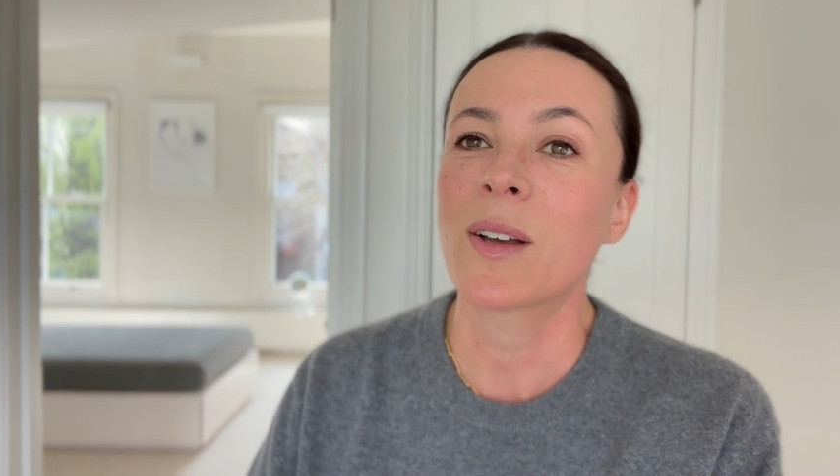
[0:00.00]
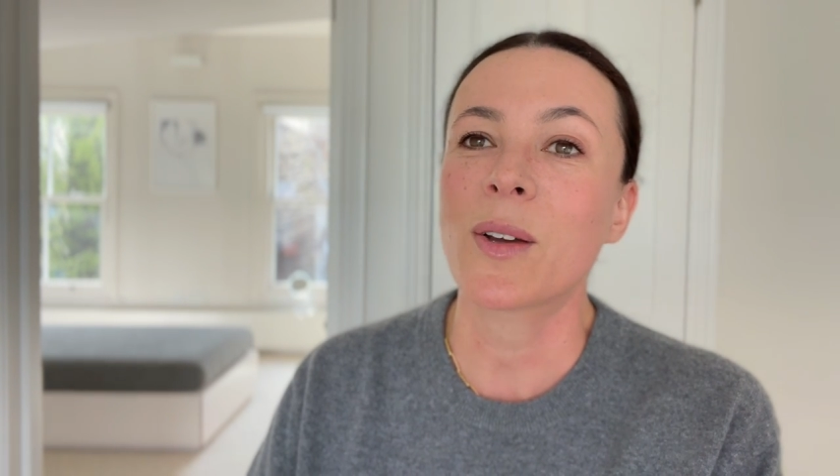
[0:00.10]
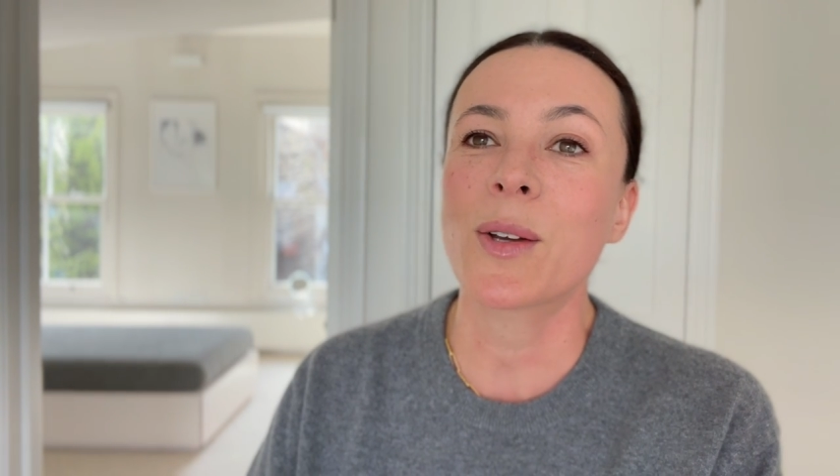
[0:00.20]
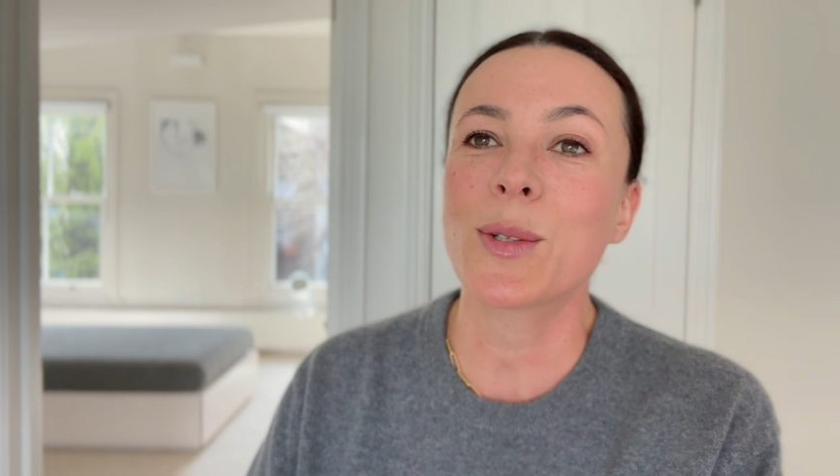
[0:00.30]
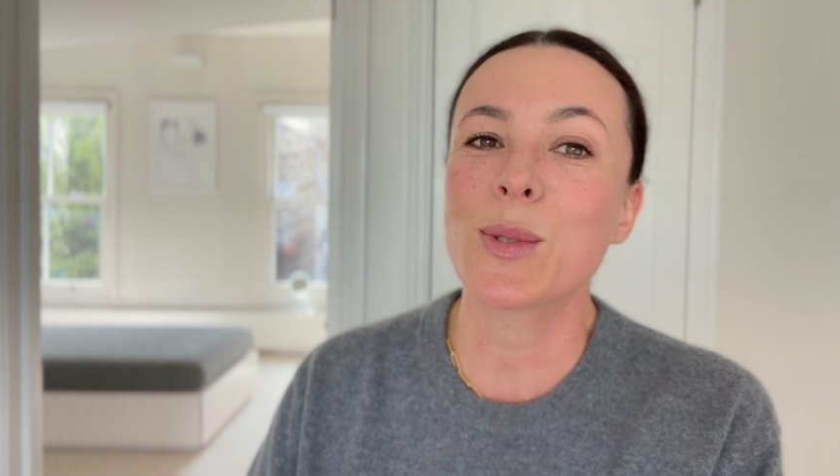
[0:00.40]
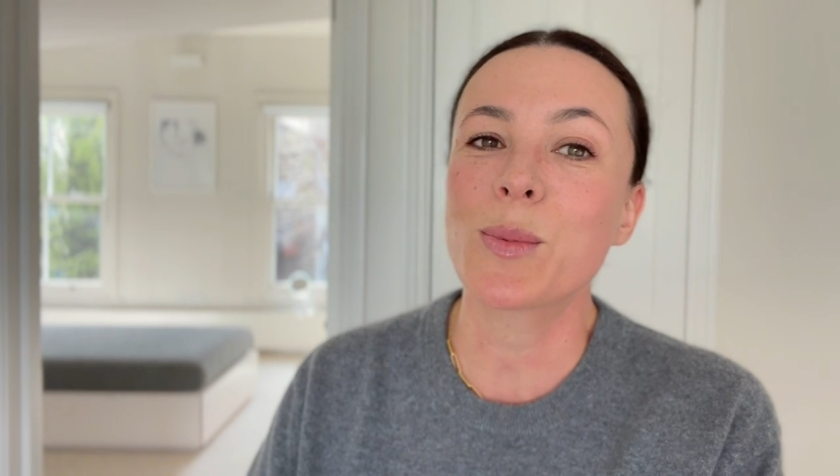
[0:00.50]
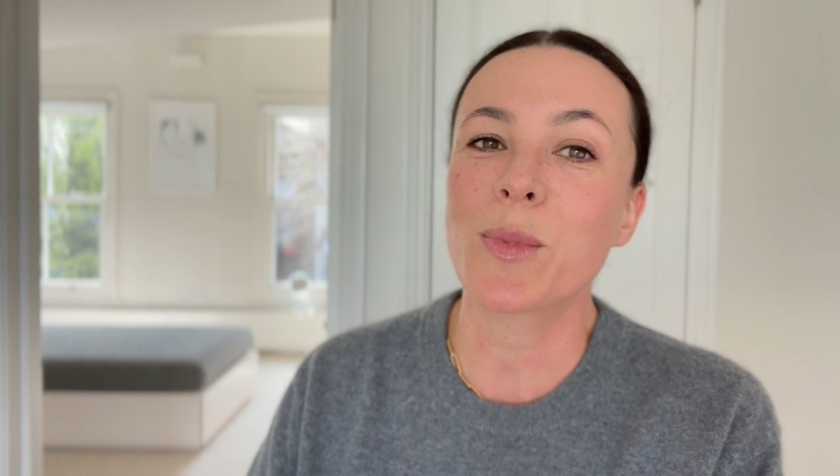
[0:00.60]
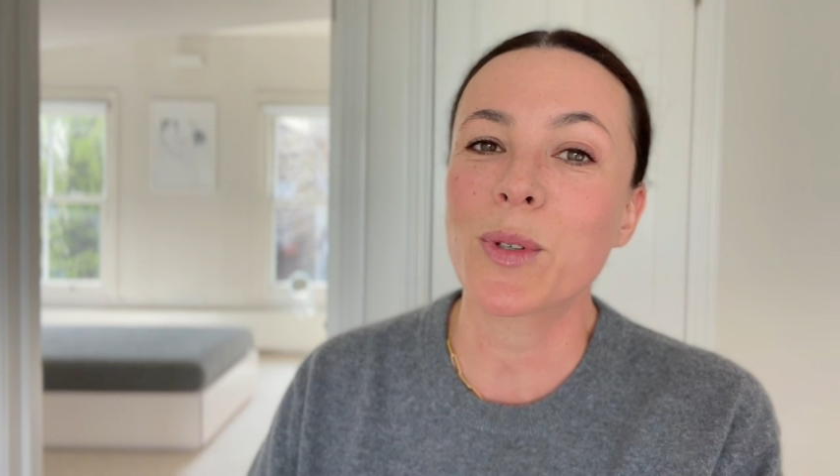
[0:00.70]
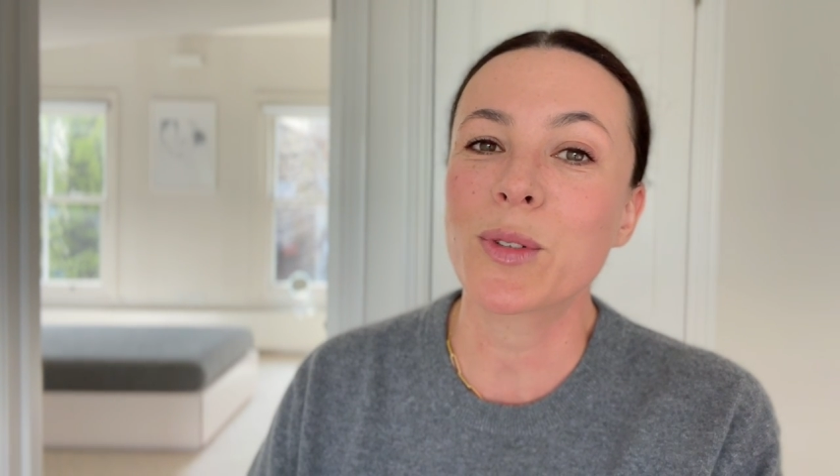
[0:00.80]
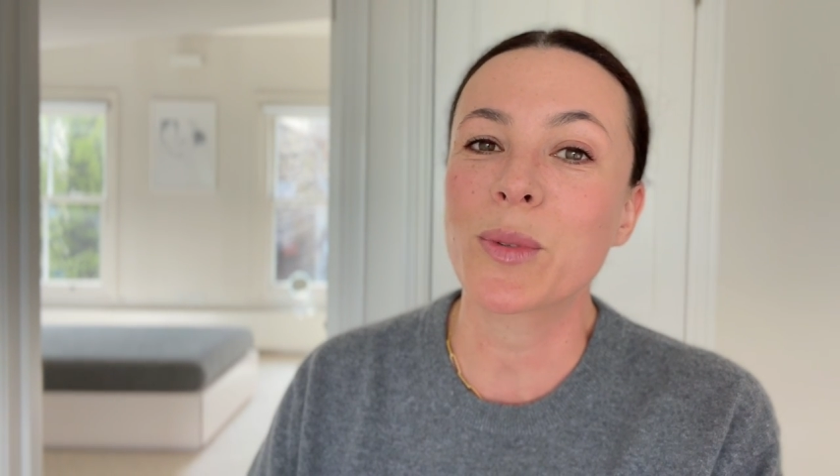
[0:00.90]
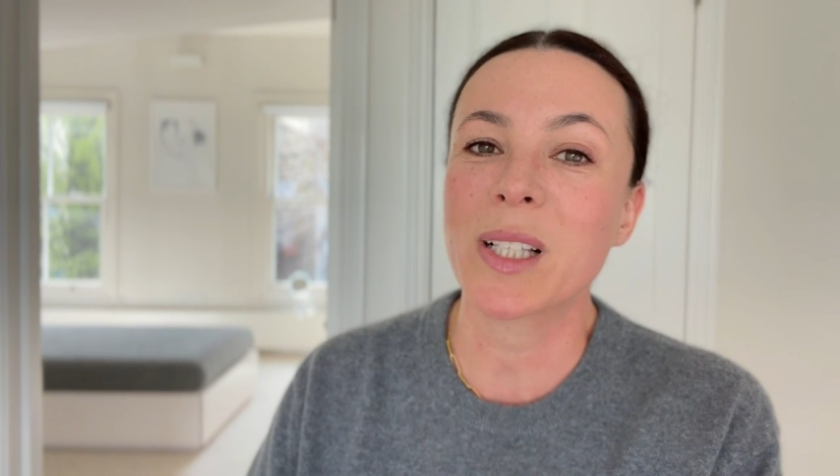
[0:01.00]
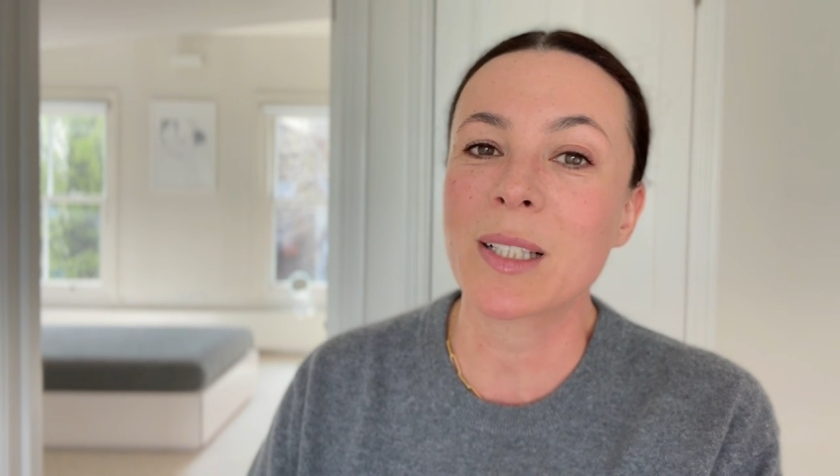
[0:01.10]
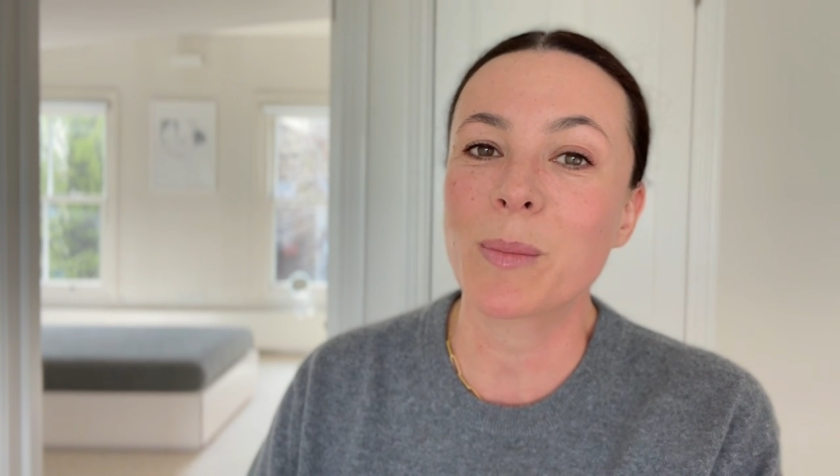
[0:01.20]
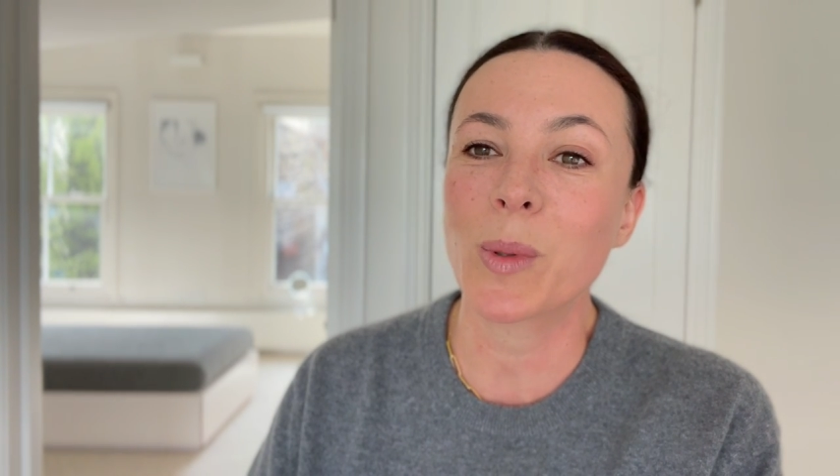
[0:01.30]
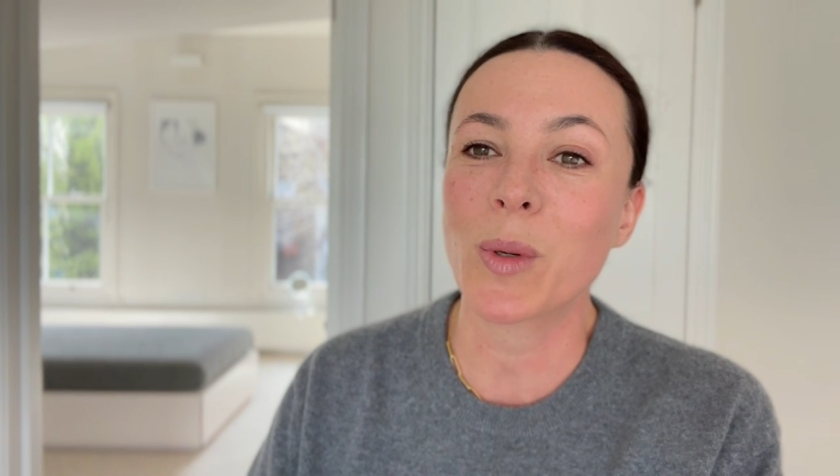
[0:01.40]
urge you more to
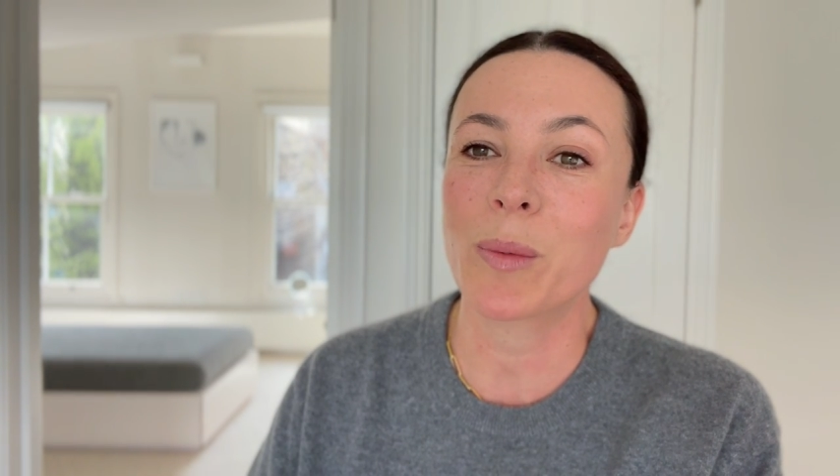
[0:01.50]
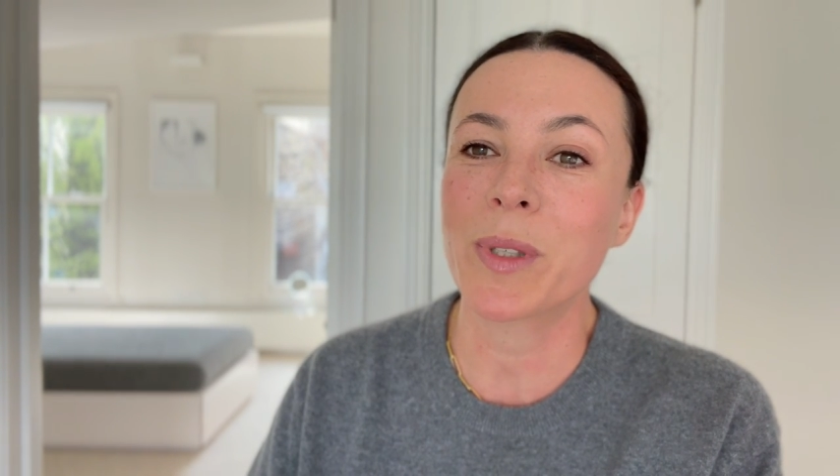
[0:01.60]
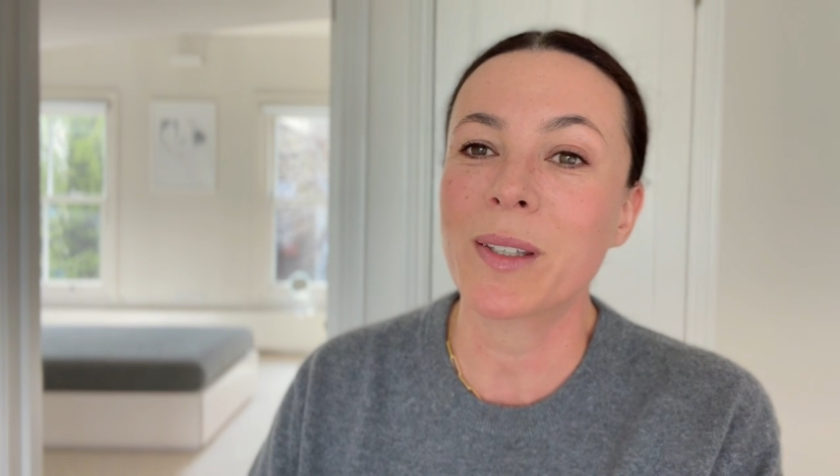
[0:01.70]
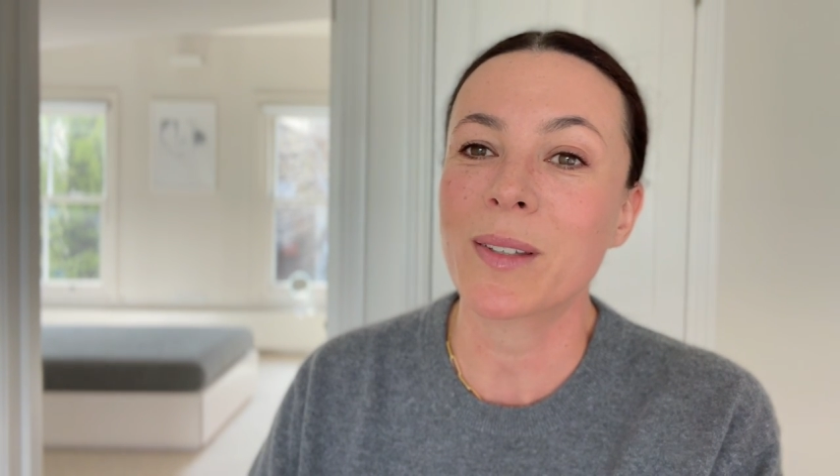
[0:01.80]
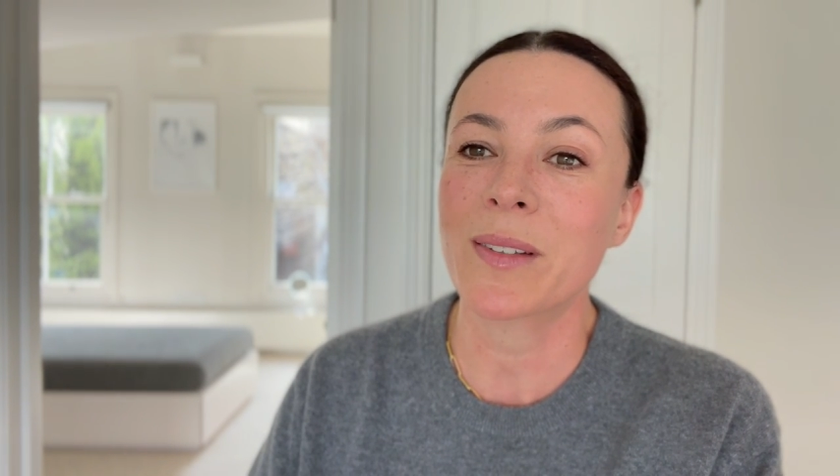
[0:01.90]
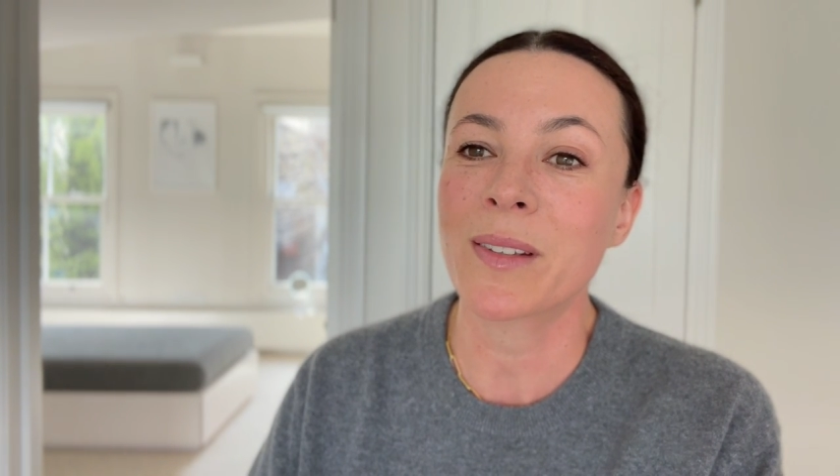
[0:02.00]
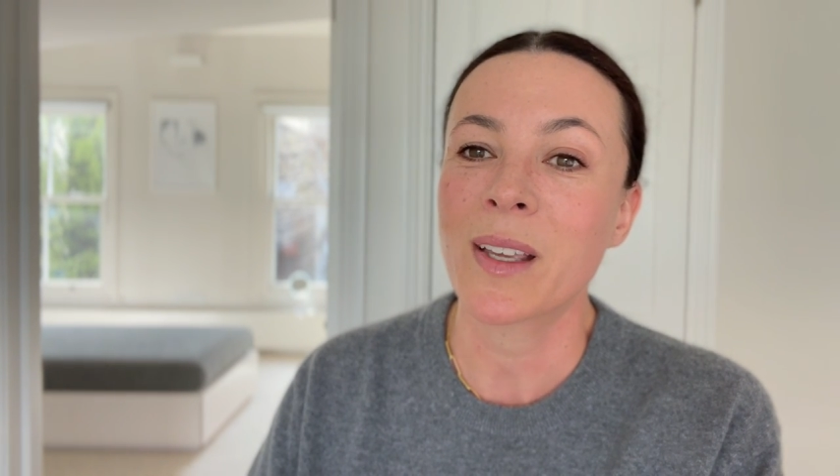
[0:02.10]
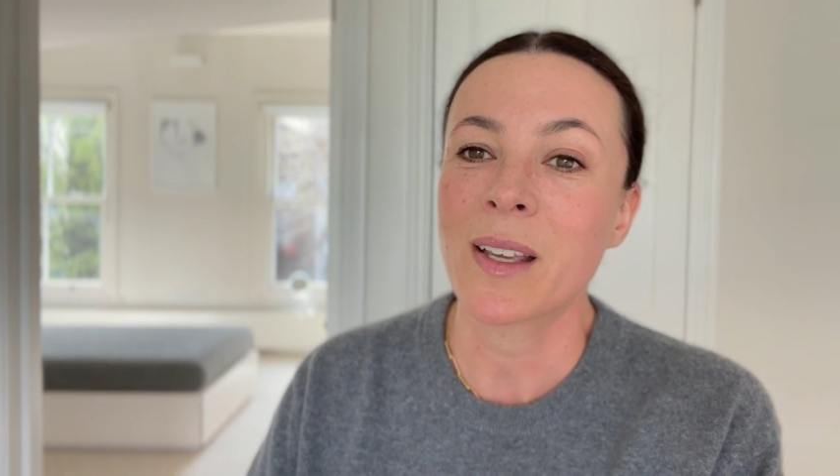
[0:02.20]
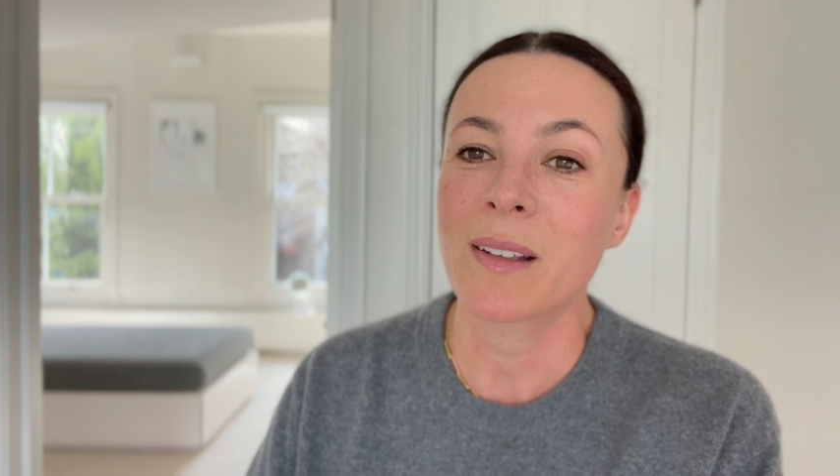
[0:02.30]
explore, because